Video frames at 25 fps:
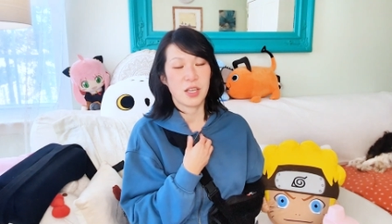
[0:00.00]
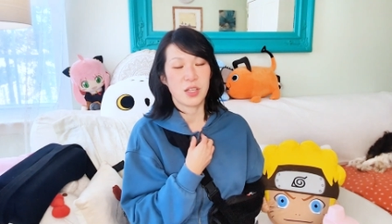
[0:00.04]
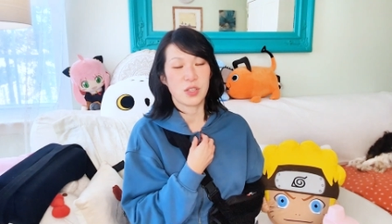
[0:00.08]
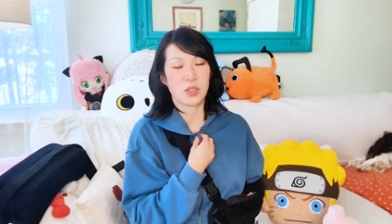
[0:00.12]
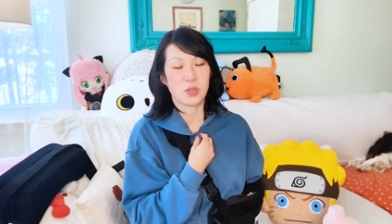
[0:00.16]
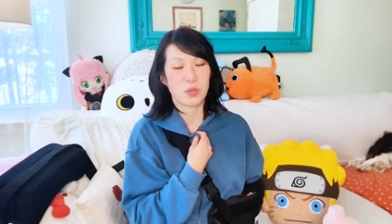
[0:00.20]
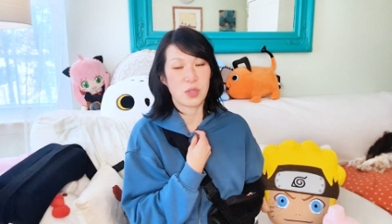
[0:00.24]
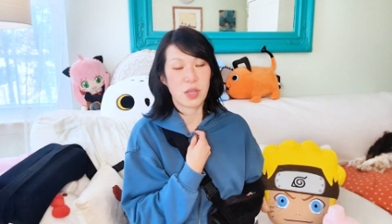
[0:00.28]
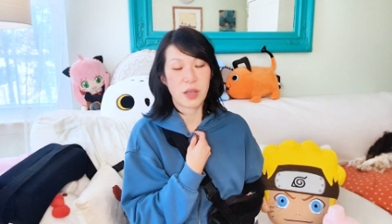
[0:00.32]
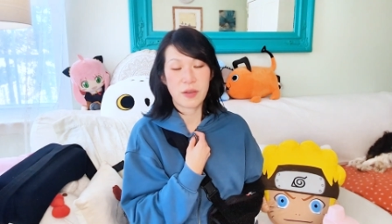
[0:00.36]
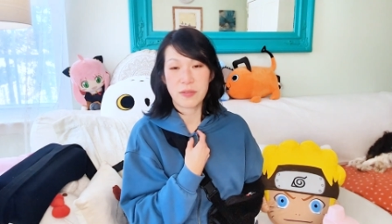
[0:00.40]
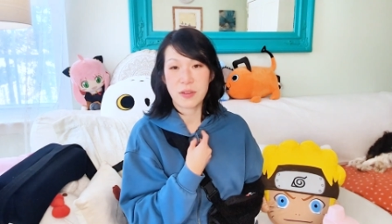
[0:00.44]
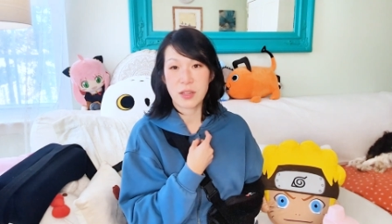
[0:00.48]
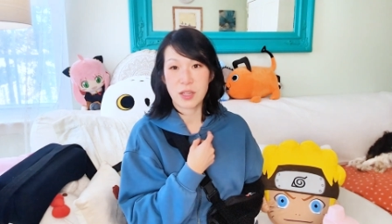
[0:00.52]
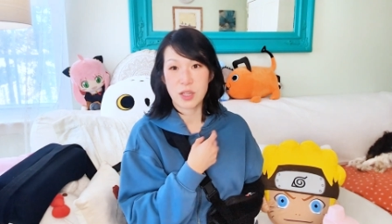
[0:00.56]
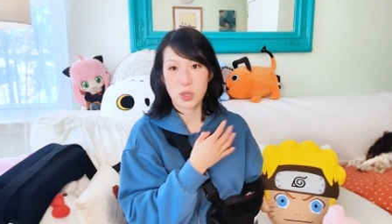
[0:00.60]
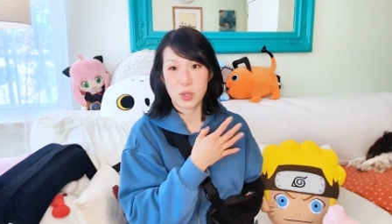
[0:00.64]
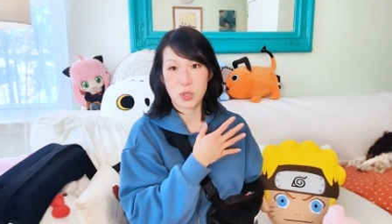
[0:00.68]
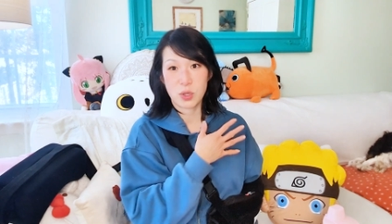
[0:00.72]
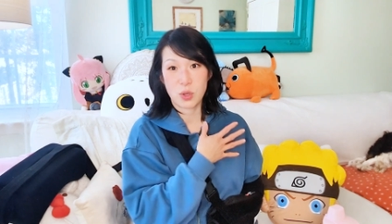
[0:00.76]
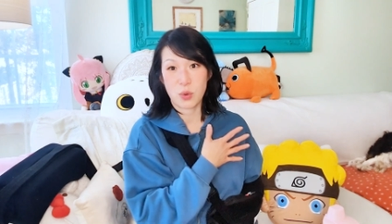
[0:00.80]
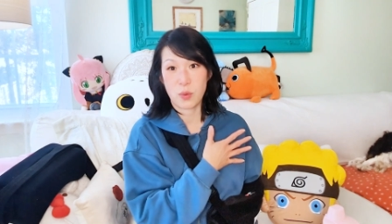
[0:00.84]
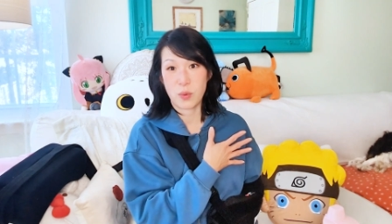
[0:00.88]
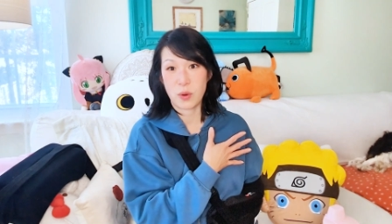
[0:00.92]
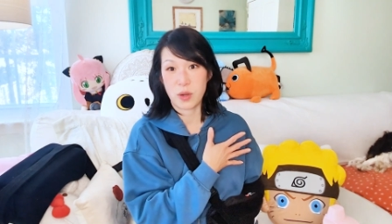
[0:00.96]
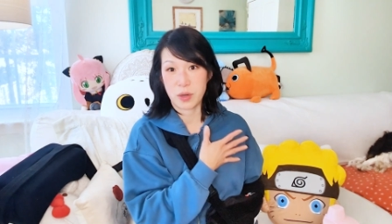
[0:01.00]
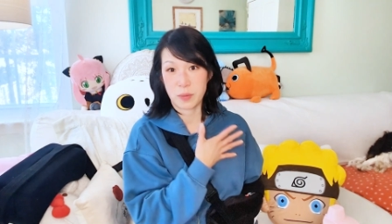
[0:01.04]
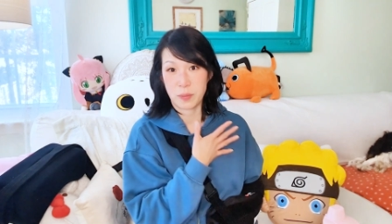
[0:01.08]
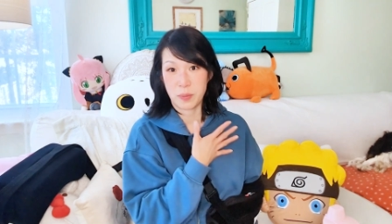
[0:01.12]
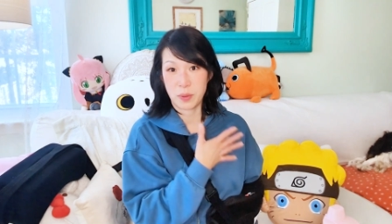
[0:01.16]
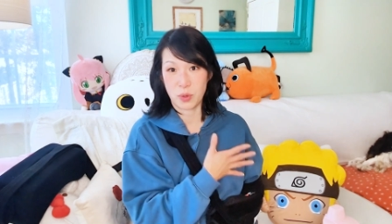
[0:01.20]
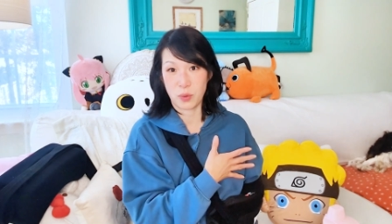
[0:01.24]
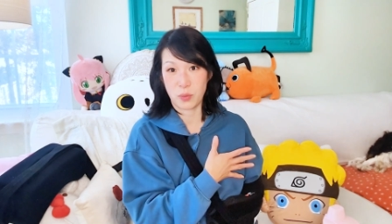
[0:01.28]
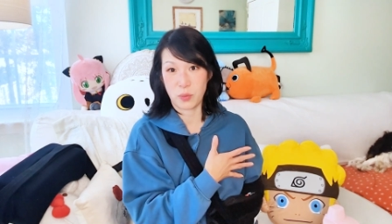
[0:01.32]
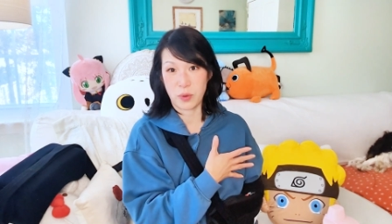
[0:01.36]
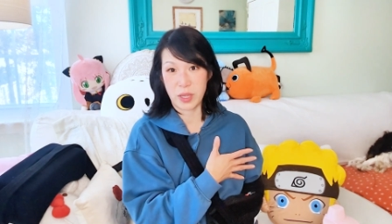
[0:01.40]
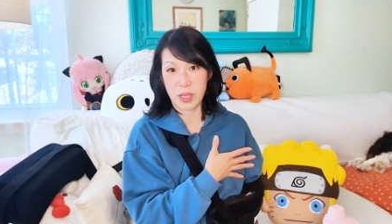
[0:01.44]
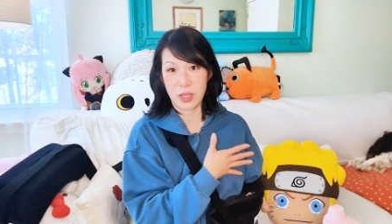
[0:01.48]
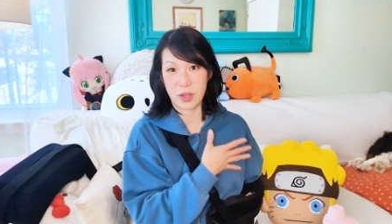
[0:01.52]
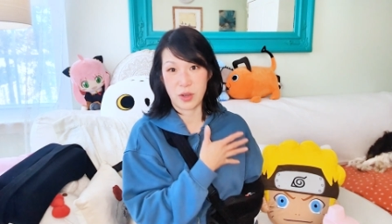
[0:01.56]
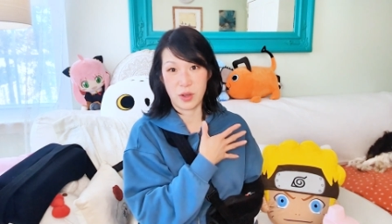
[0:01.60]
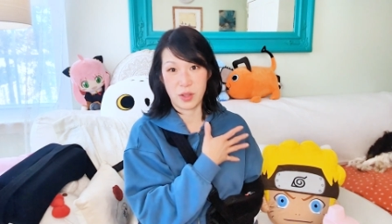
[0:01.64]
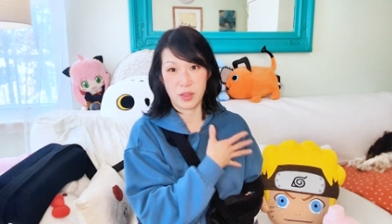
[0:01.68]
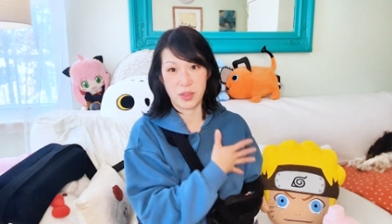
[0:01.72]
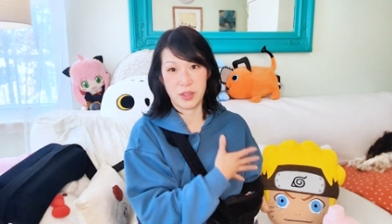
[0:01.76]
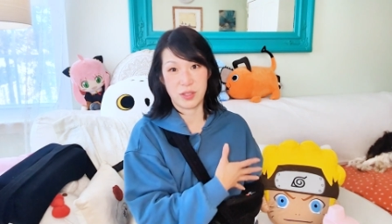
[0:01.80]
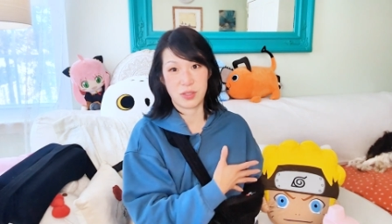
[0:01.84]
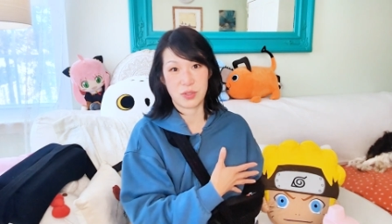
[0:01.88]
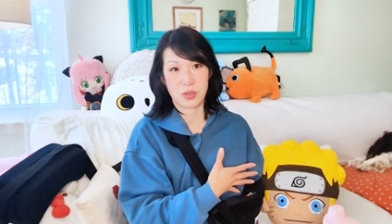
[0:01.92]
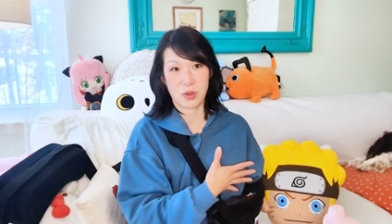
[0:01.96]
you definitely don't want to put weight
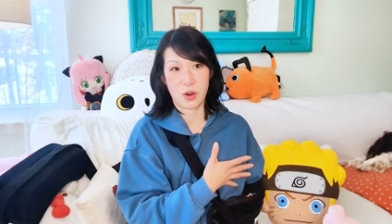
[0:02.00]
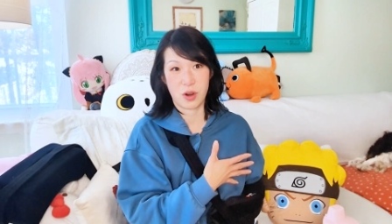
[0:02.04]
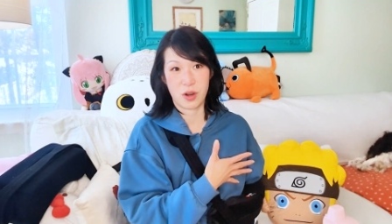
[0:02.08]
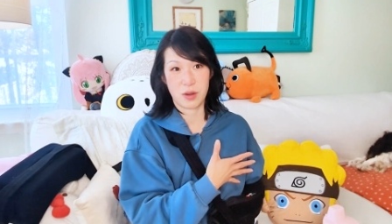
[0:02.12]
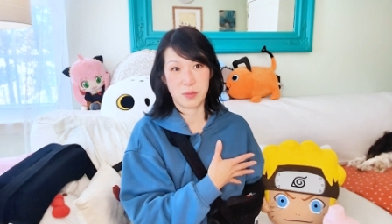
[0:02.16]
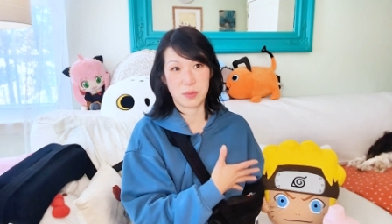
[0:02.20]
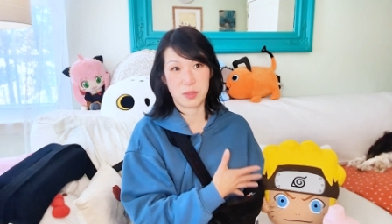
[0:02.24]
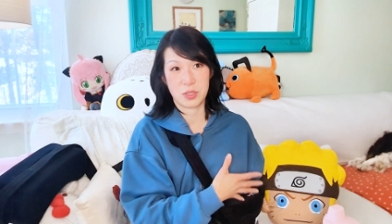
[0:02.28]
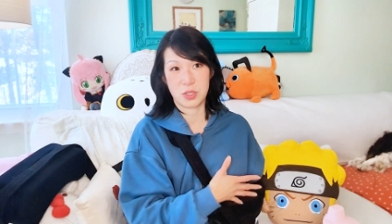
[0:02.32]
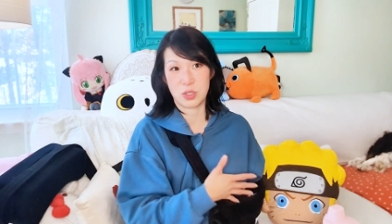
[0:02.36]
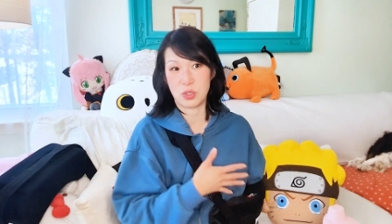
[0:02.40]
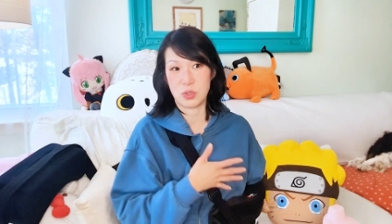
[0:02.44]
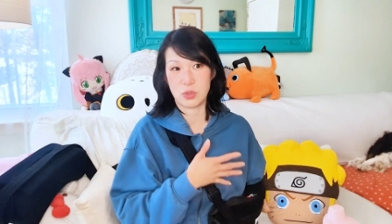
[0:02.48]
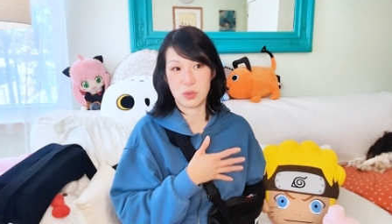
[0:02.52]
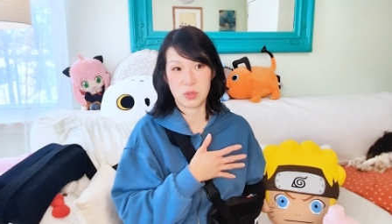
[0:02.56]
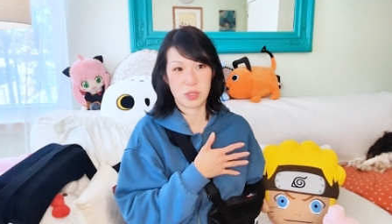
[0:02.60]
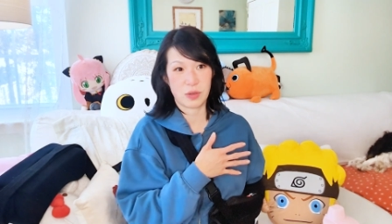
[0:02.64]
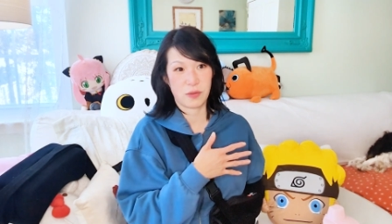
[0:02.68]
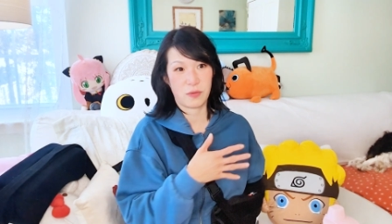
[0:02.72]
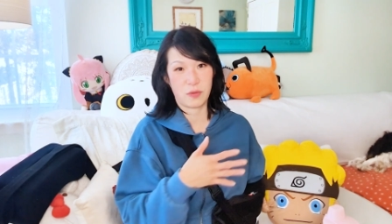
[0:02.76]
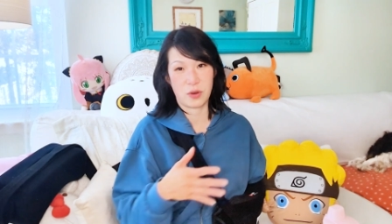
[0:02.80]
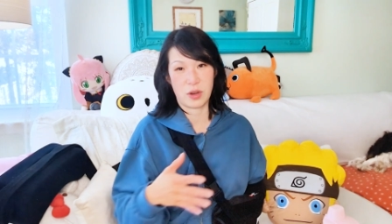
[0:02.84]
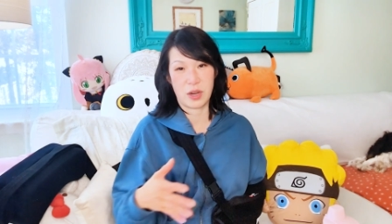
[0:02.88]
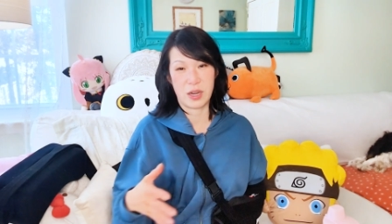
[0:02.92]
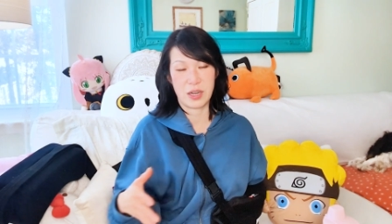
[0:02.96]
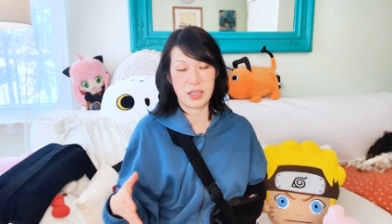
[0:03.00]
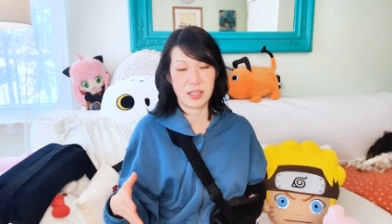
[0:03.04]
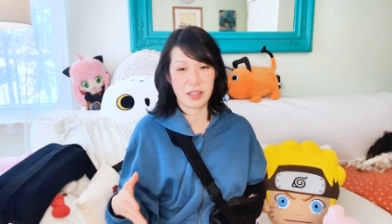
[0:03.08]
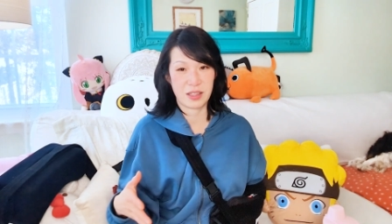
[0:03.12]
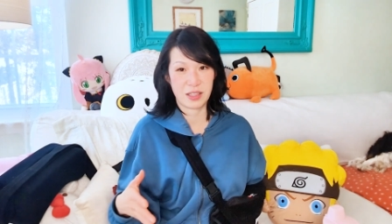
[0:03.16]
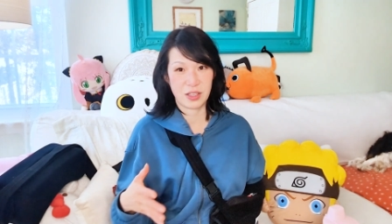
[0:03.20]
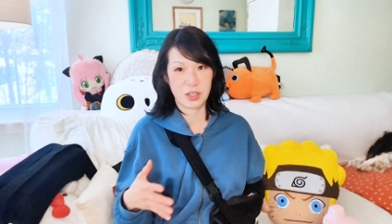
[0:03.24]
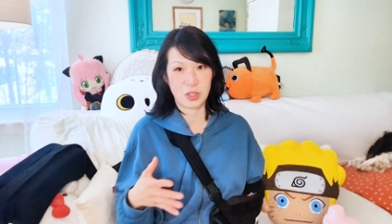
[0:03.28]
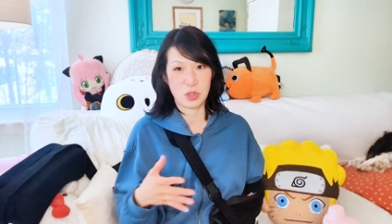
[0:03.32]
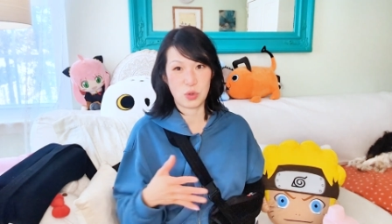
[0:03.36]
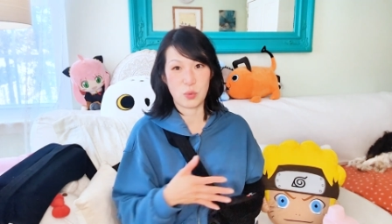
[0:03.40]
on this arm to use it for anything.